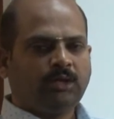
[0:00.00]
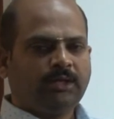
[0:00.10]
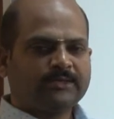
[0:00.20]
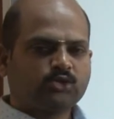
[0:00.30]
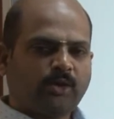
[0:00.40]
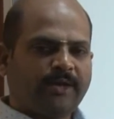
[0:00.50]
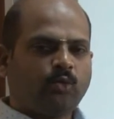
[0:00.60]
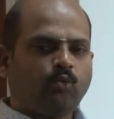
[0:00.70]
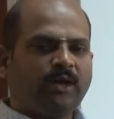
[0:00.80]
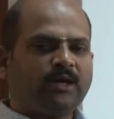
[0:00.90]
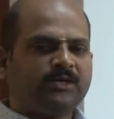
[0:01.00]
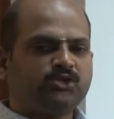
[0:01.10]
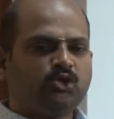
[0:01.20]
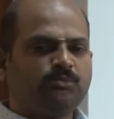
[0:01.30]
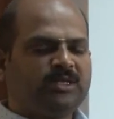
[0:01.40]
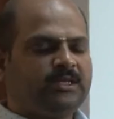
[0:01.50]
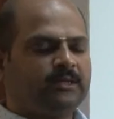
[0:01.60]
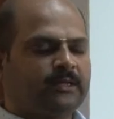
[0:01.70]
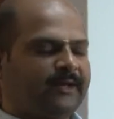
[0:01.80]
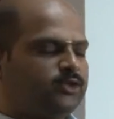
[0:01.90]
a square 1 assumed
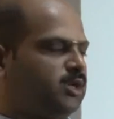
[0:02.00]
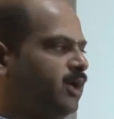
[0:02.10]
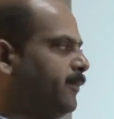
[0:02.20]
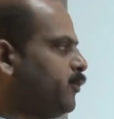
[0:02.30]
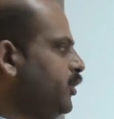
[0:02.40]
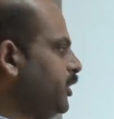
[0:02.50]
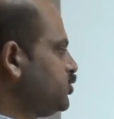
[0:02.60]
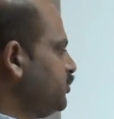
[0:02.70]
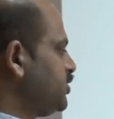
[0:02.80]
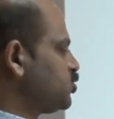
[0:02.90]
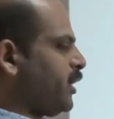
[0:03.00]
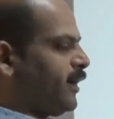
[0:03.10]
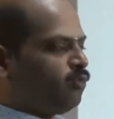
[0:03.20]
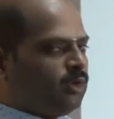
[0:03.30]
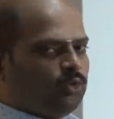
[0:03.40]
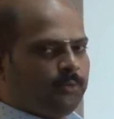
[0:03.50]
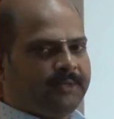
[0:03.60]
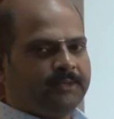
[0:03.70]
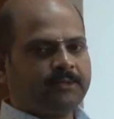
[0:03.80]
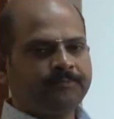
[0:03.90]
here, actually I am going to assume the square 1 over
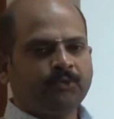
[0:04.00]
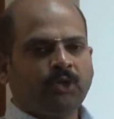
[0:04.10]
here.